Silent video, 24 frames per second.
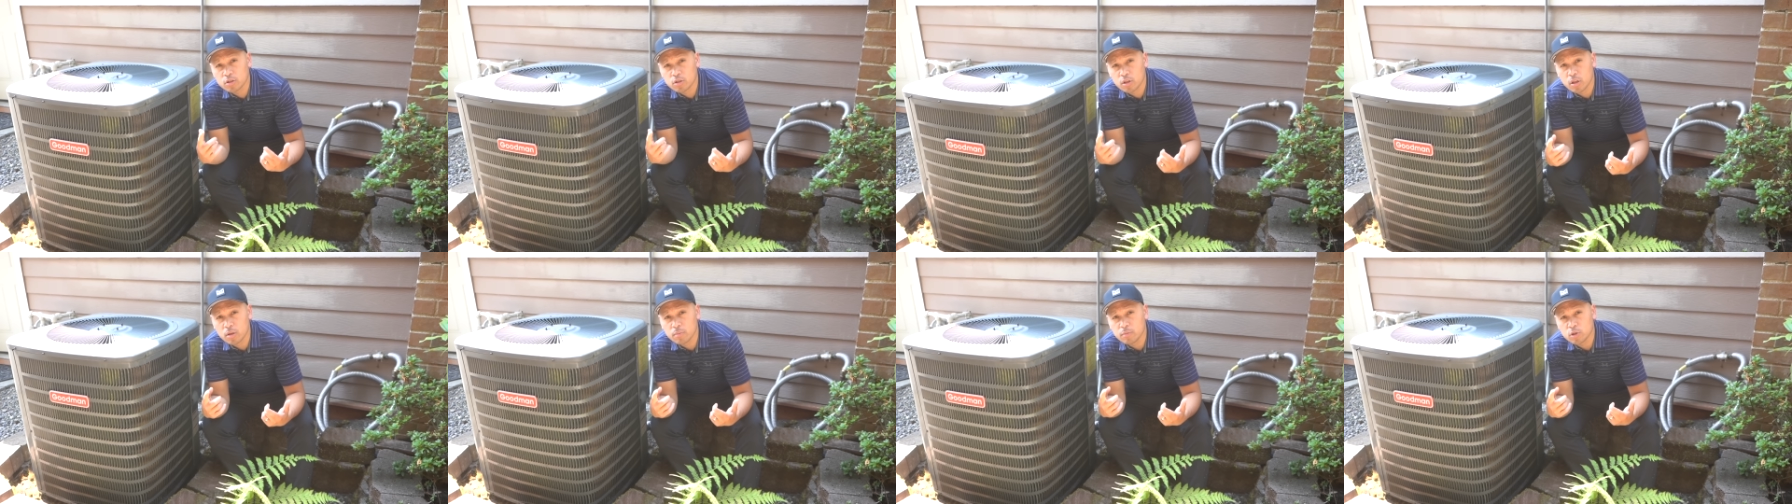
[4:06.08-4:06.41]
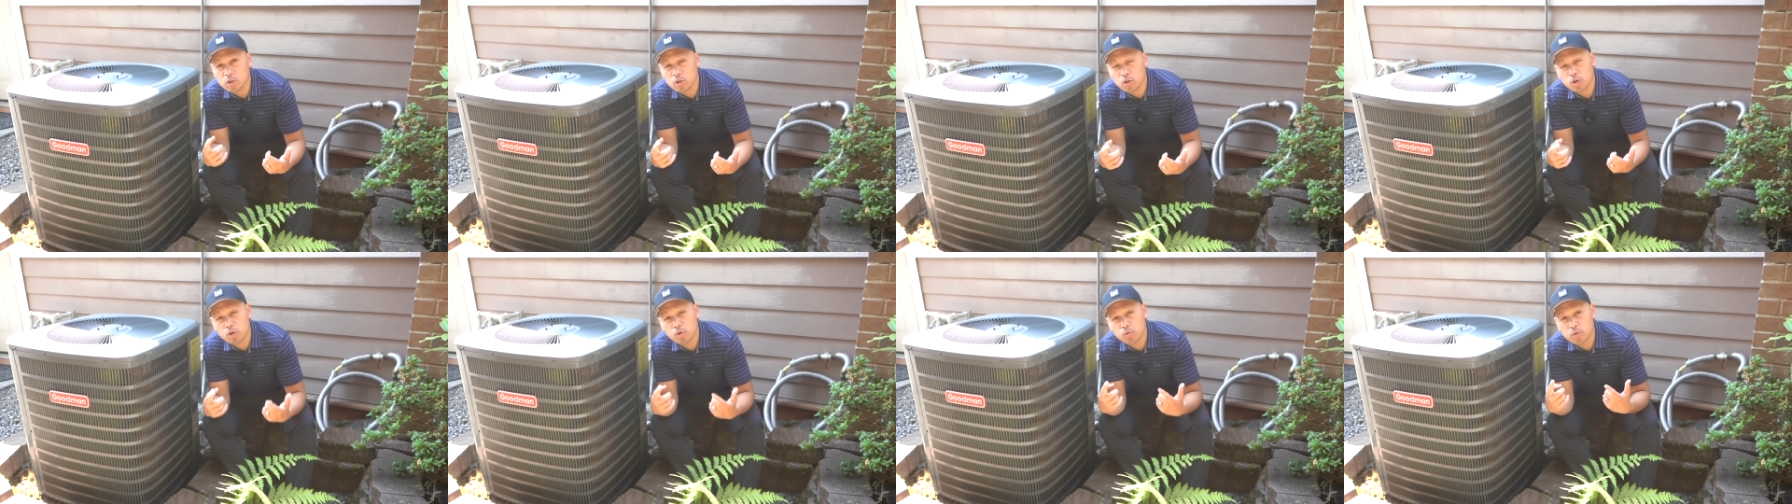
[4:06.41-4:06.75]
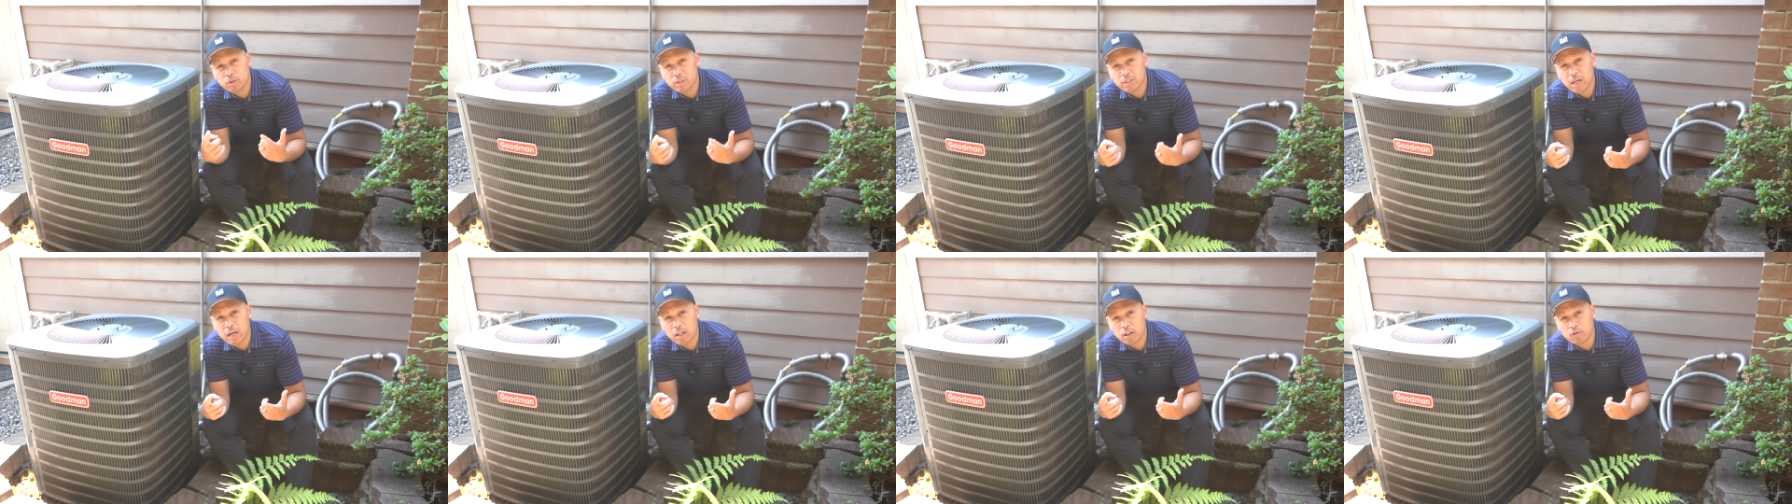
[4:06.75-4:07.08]
So let me show you
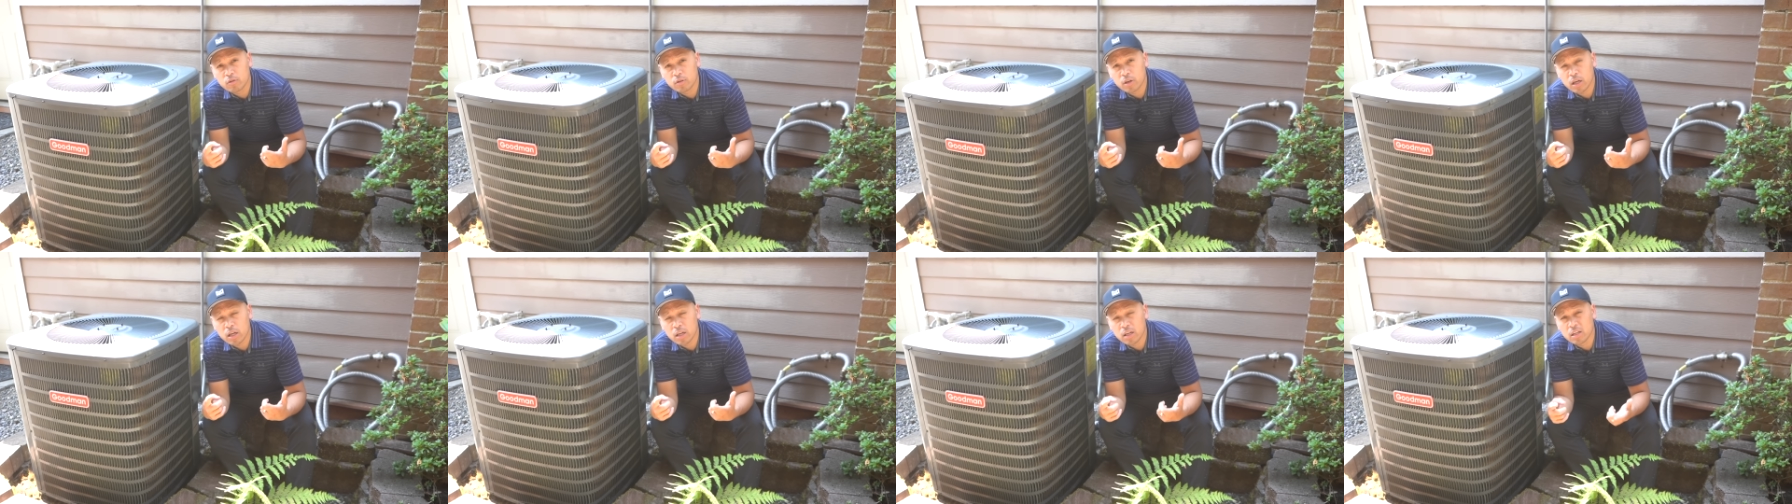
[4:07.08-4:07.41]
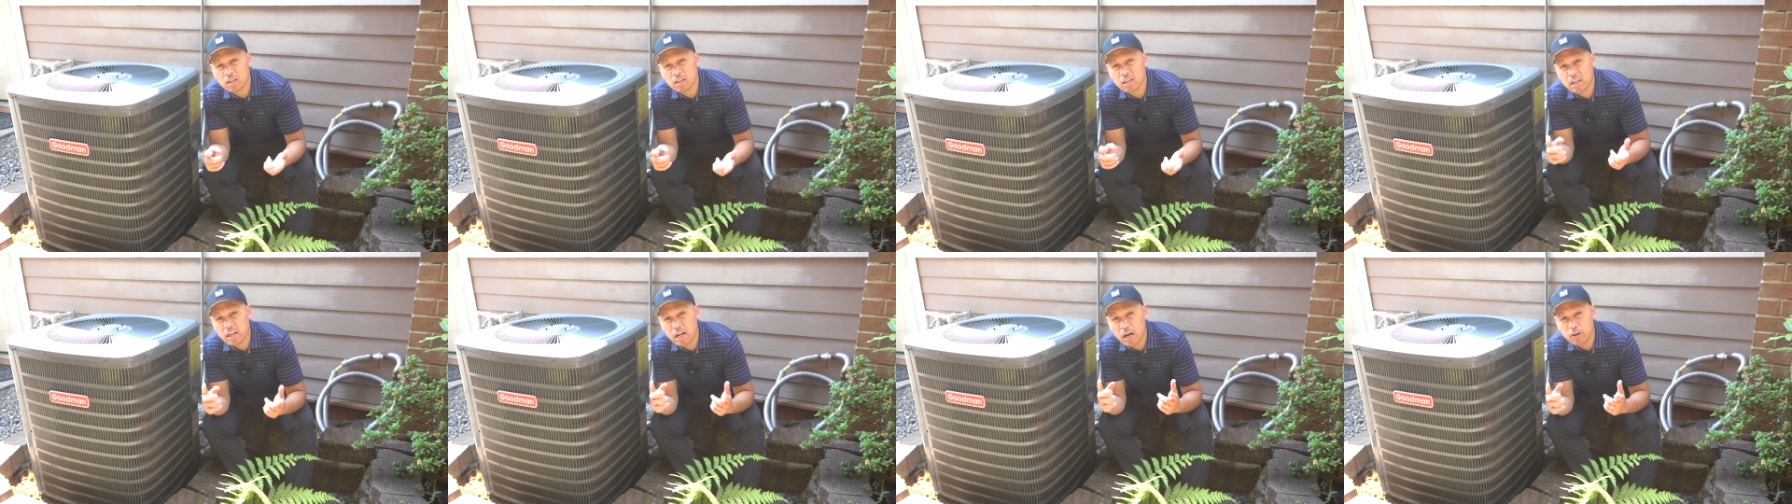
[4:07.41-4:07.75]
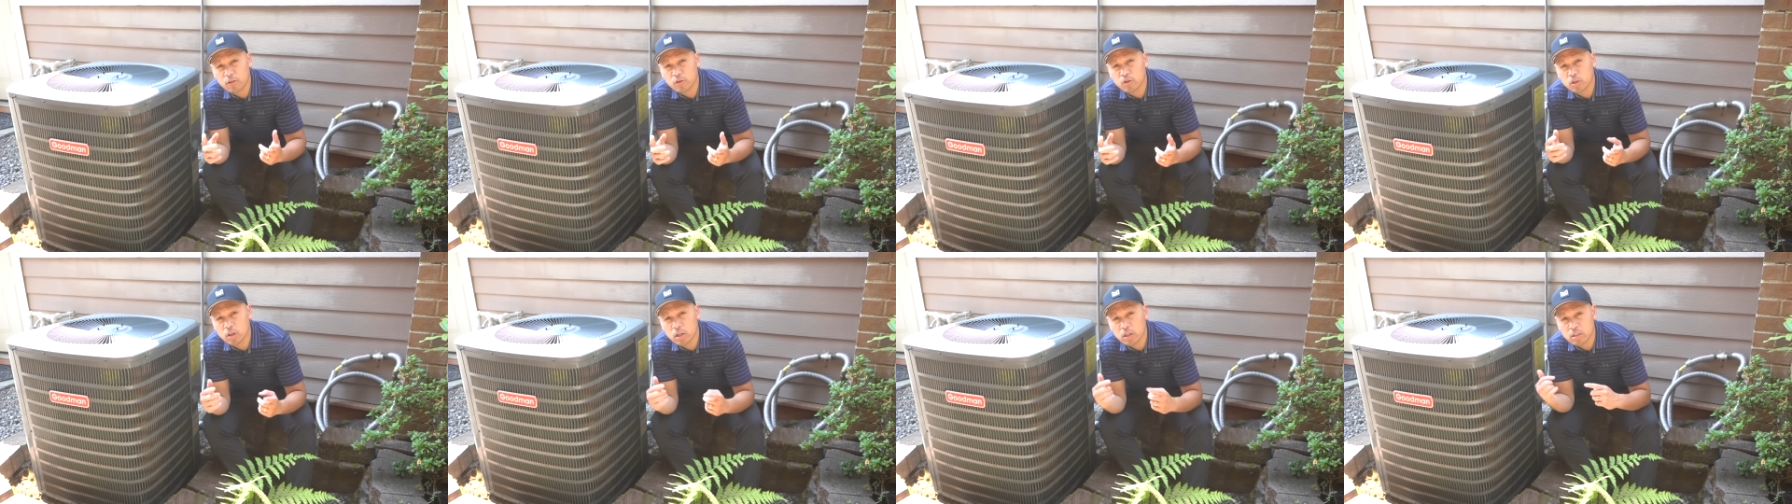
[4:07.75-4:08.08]
where's that located and how
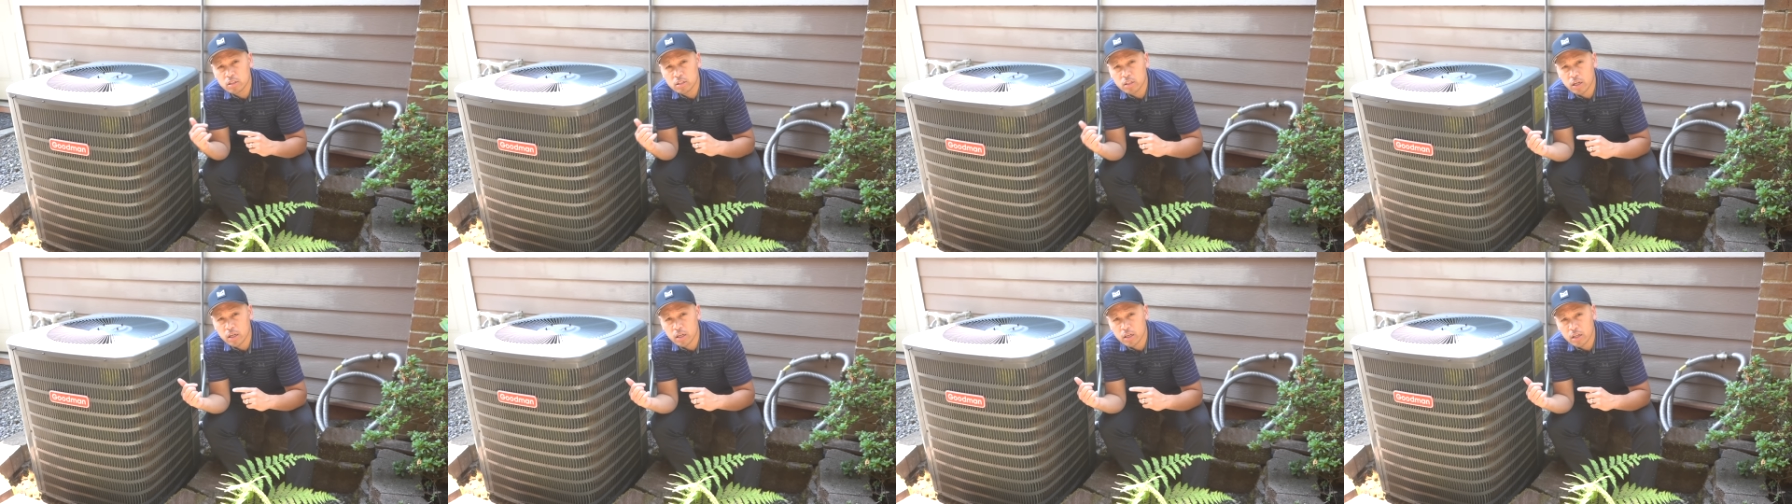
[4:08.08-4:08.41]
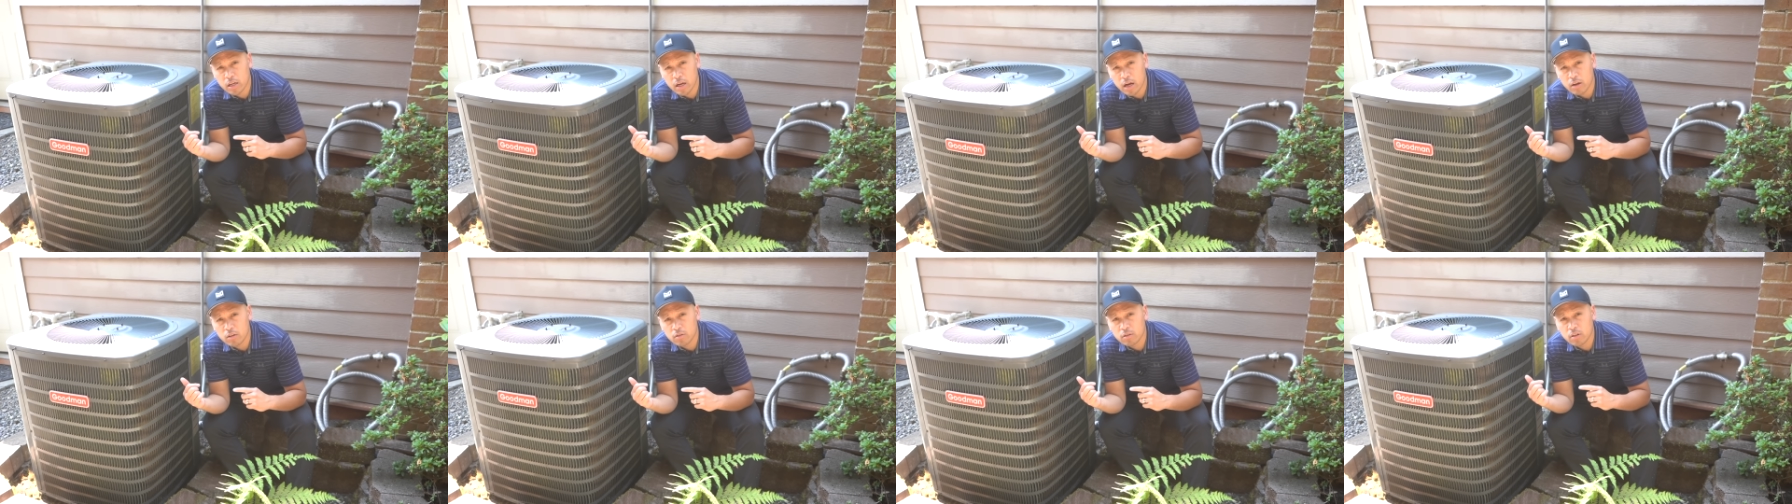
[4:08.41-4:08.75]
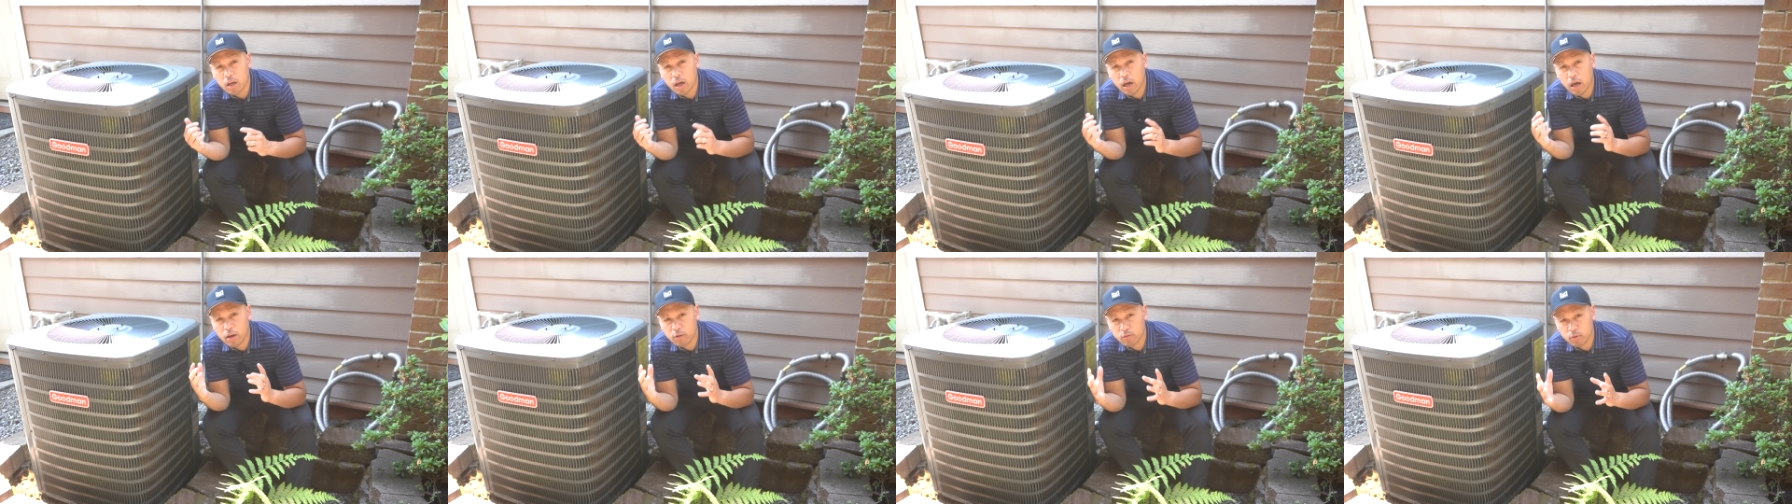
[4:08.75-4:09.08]
you can take it out
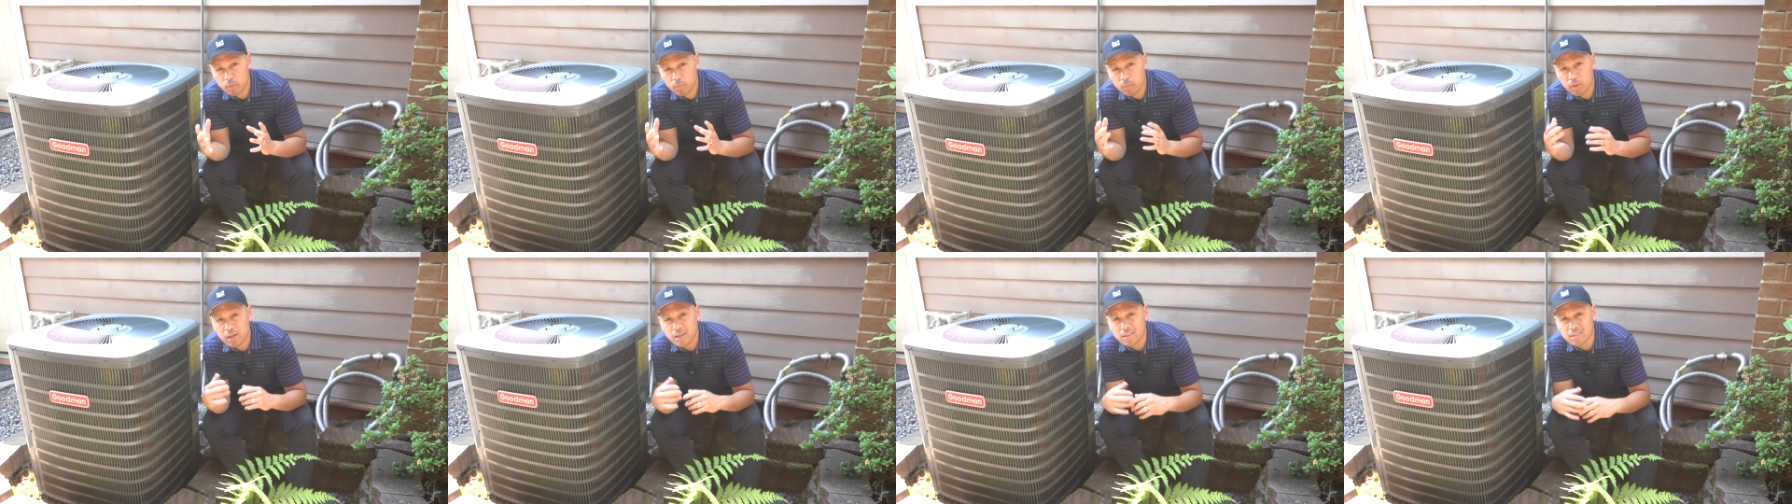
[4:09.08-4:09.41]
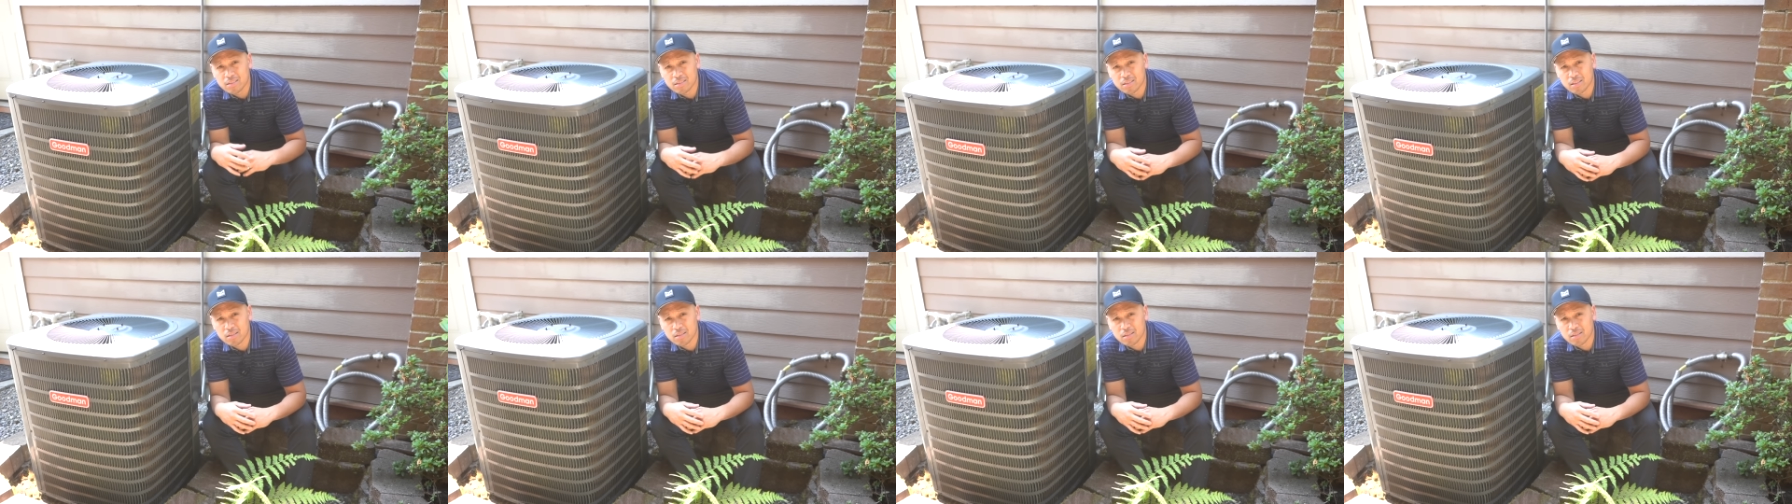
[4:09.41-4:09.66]
and replace